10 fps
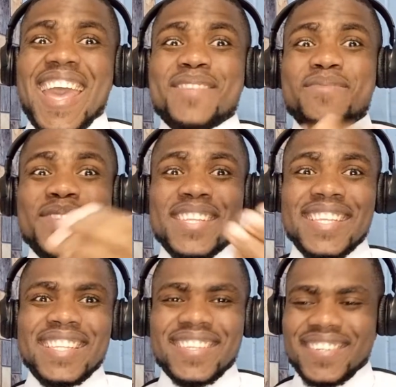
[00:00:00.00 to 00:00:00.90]
I am
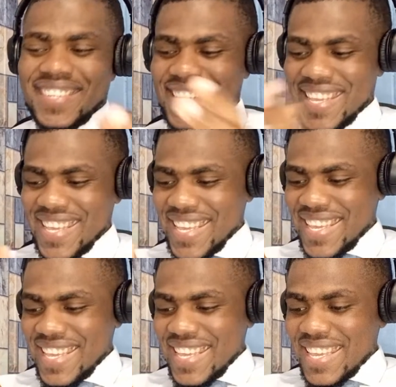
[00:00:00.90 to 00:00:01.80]
bonito.
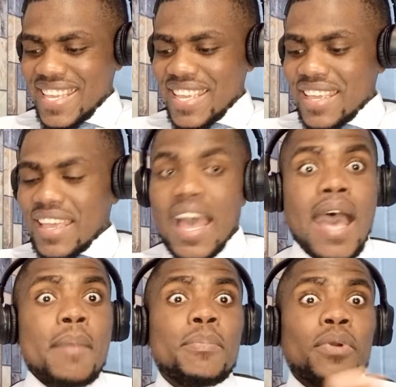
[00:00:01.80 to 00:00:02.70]

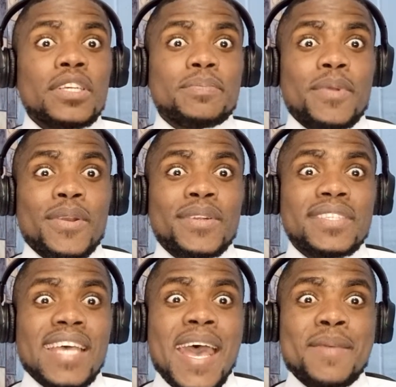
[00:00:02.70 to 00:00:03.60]
I am
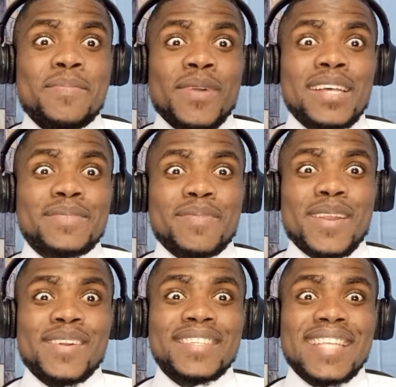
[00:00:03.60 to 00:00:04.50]
prosperous. I am
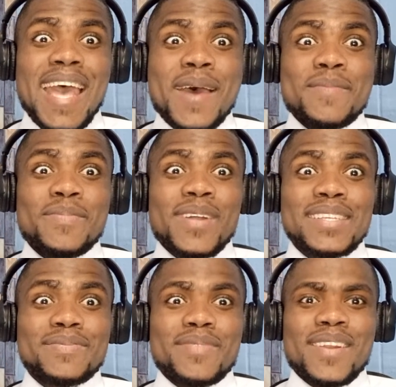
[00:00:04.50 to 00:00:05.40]
prosperous. I am
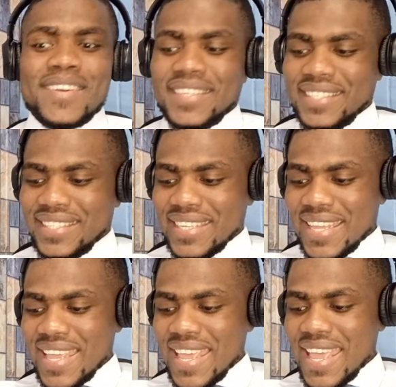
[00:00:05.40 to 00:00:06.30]
prosperous.
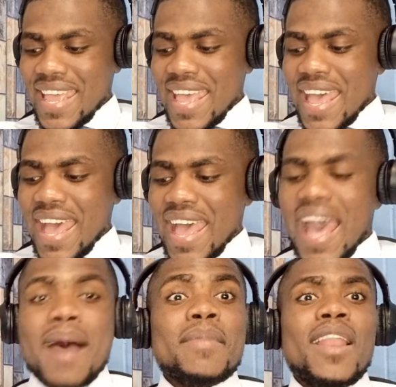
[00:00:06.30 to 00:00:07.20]

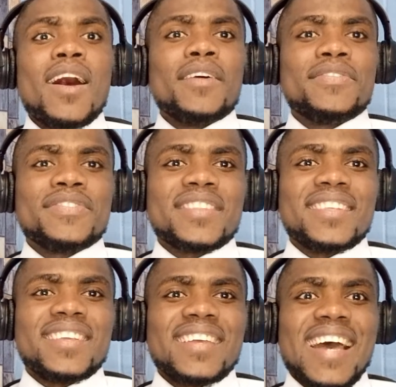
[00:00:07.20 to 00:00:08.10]
I'm loved.
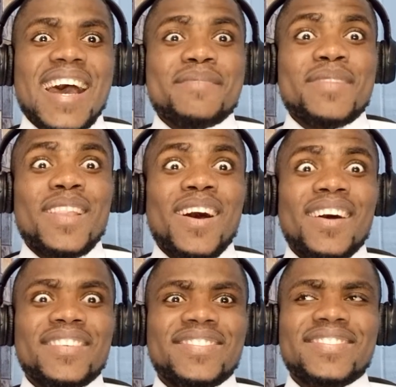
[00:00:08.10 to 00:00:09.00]
I'm
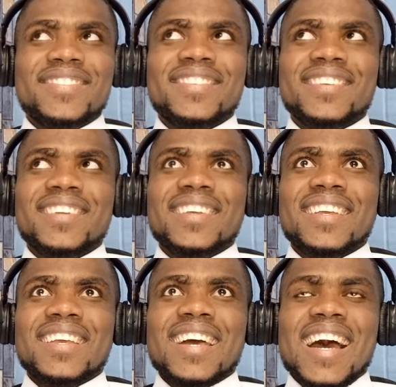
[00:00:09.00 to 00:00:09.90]
loved.
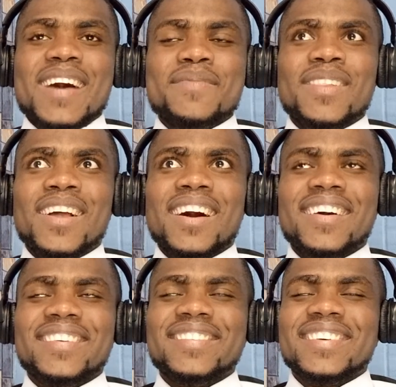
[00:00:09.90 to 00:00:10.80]
I'm
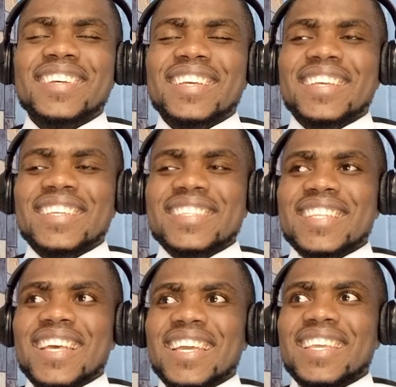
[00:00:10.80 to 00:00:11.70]
loved
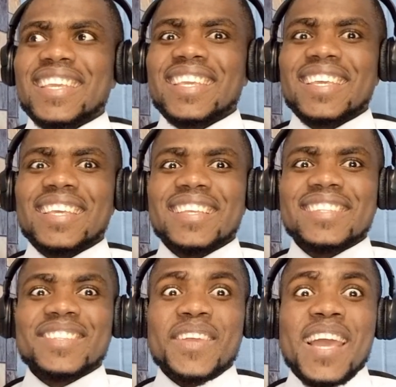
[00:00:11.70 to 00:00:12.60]
like
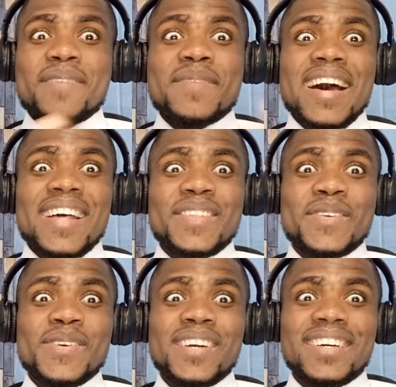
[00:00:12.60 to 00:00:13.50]
te
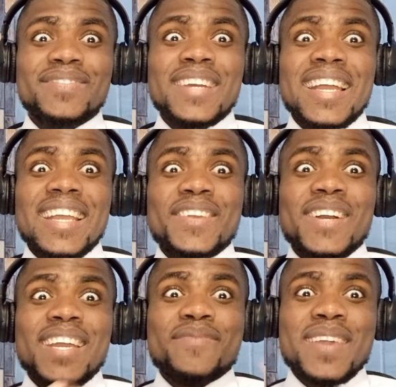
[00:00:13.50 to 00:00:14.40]
amado, Where you
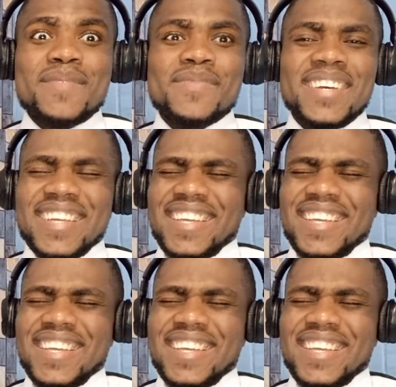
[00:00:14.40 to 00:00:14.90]
remember.